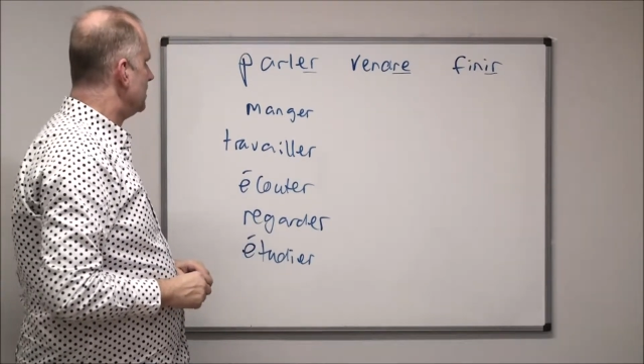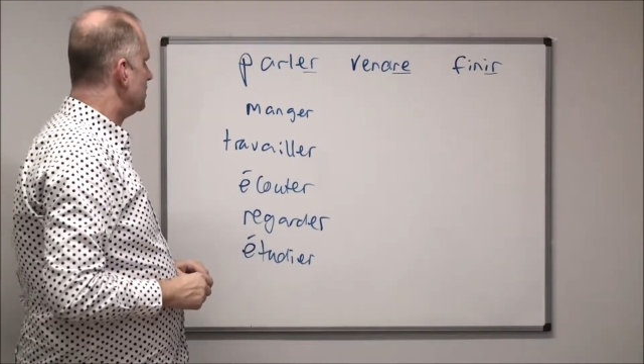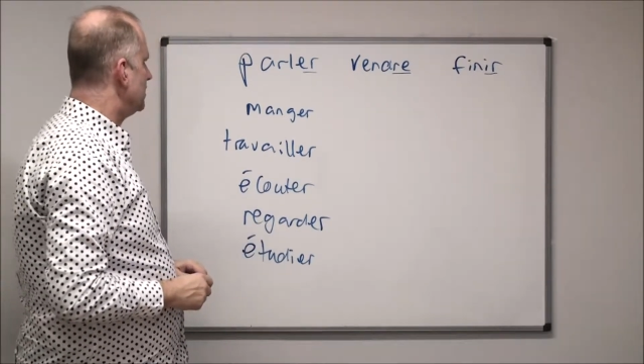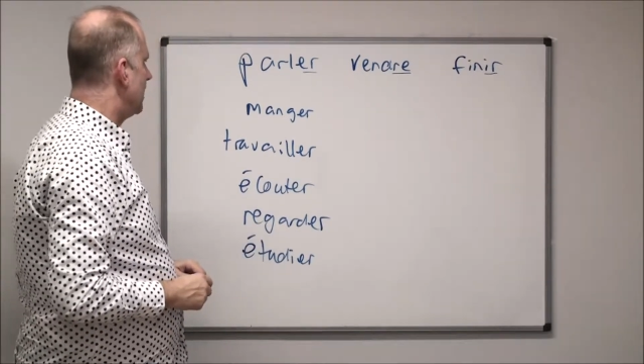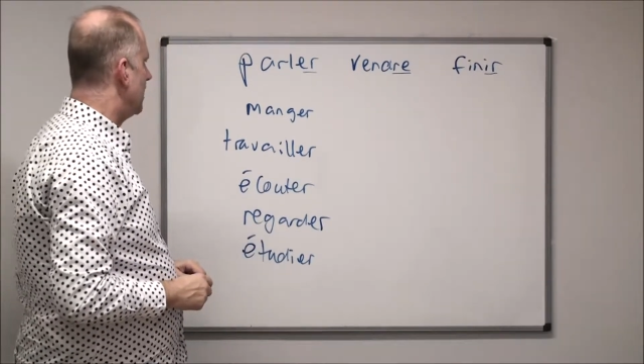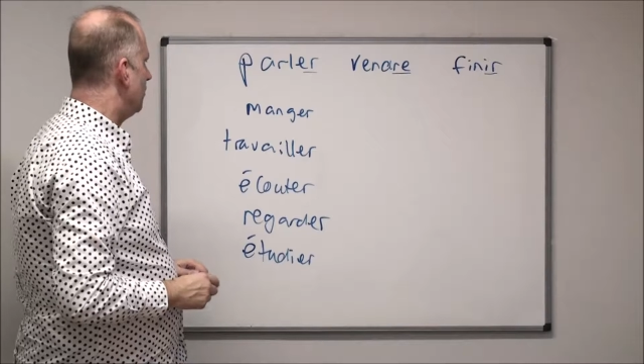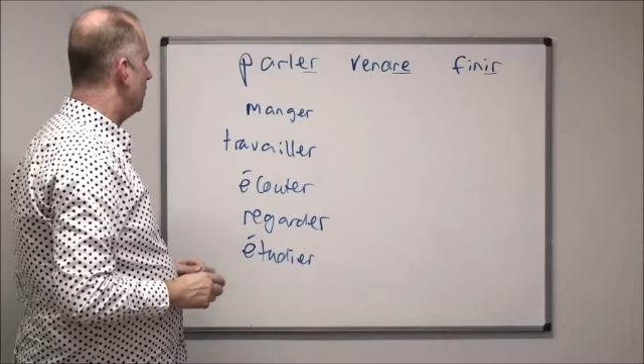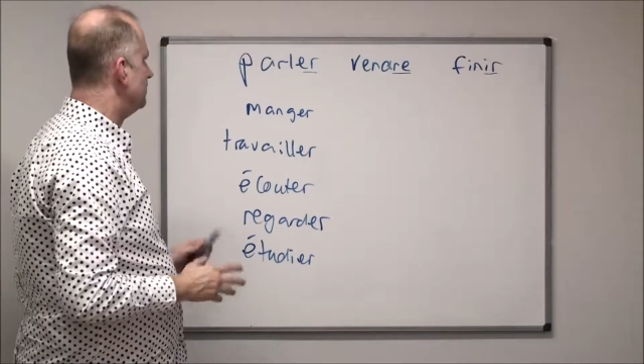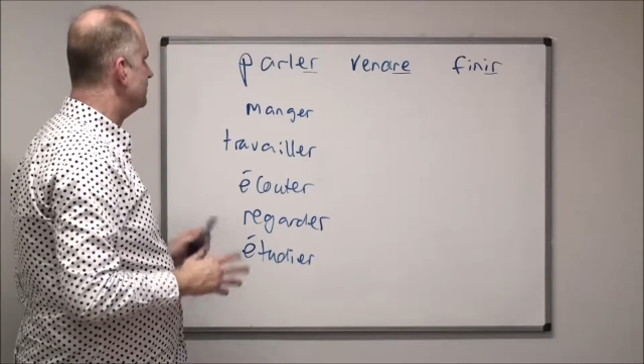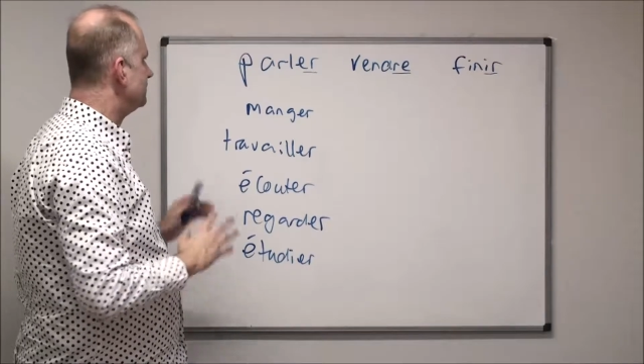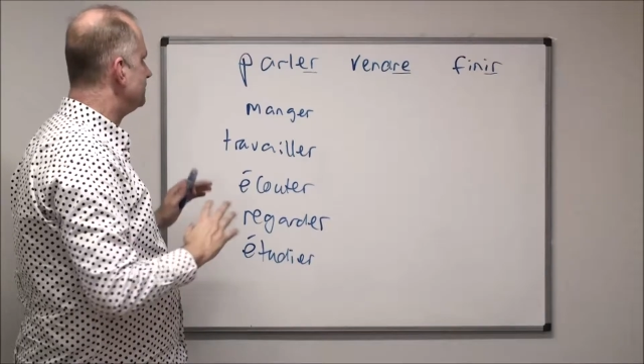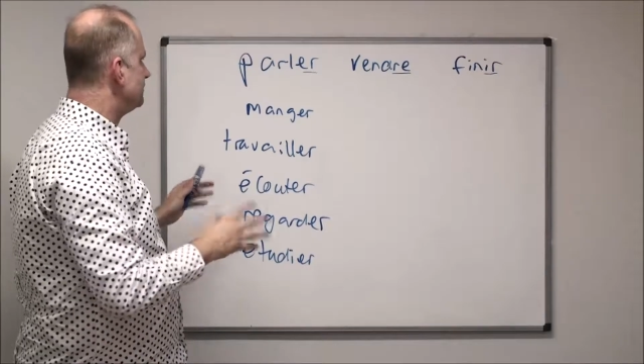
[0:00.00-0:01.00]

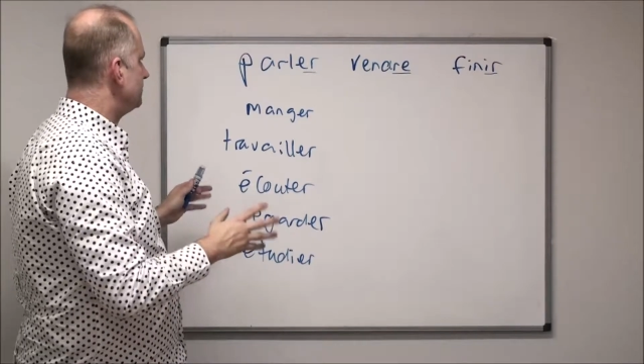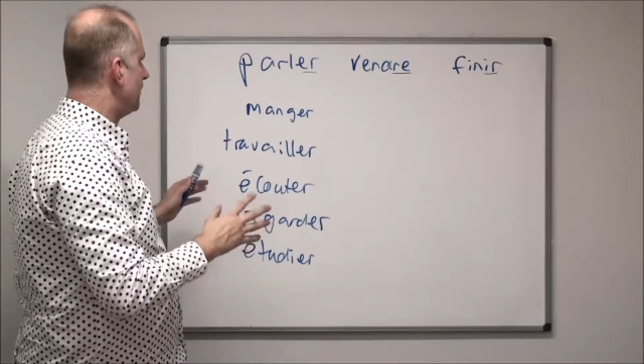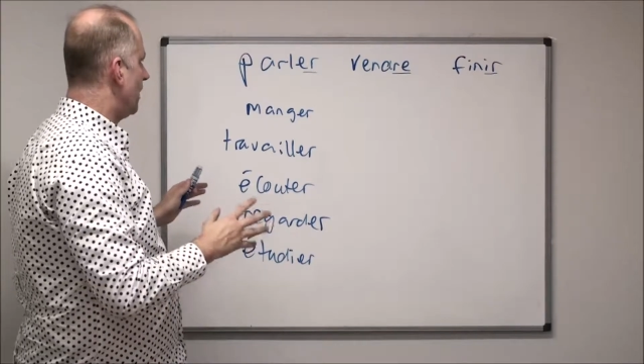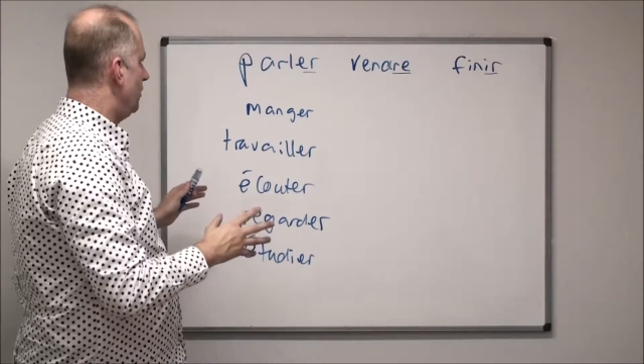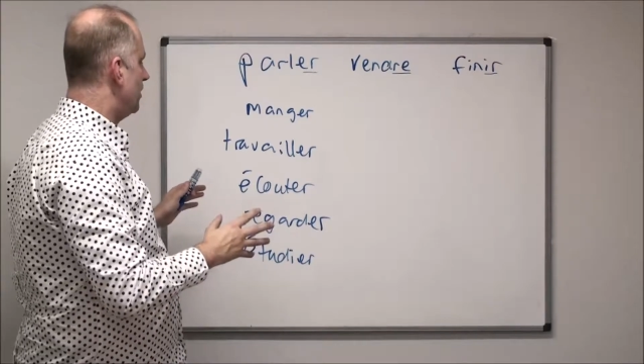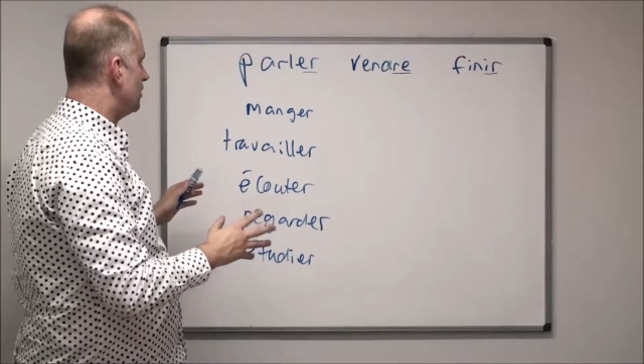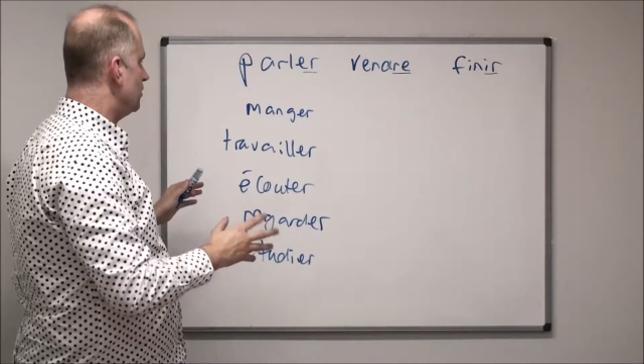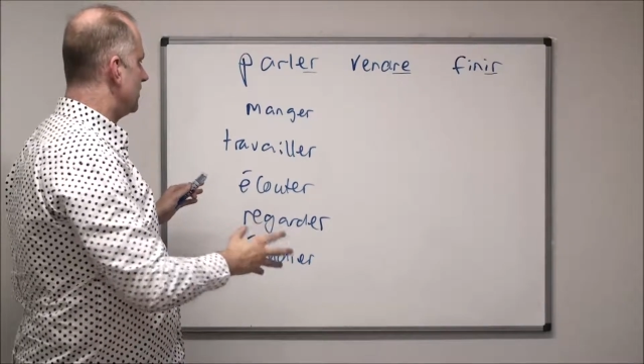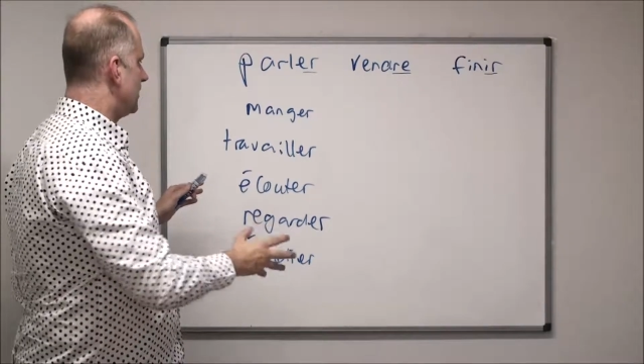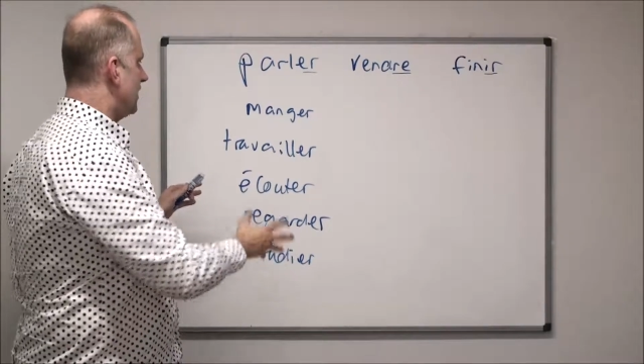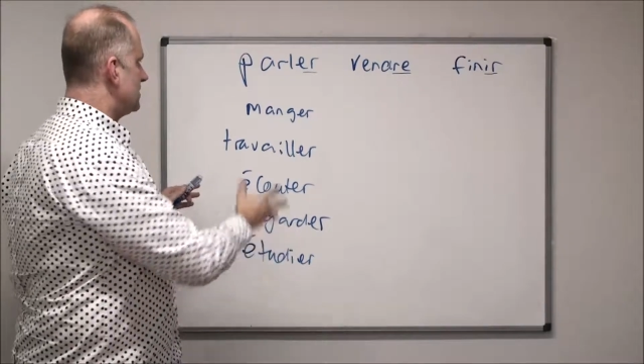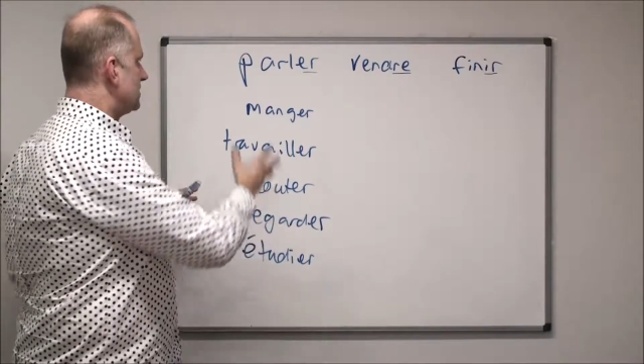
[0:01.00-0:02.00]
Now, we're going to
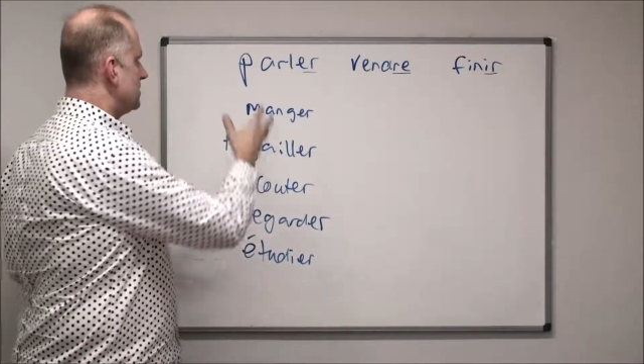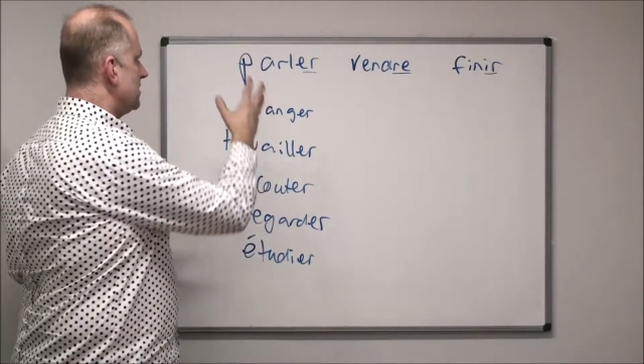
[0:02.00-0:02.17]
look at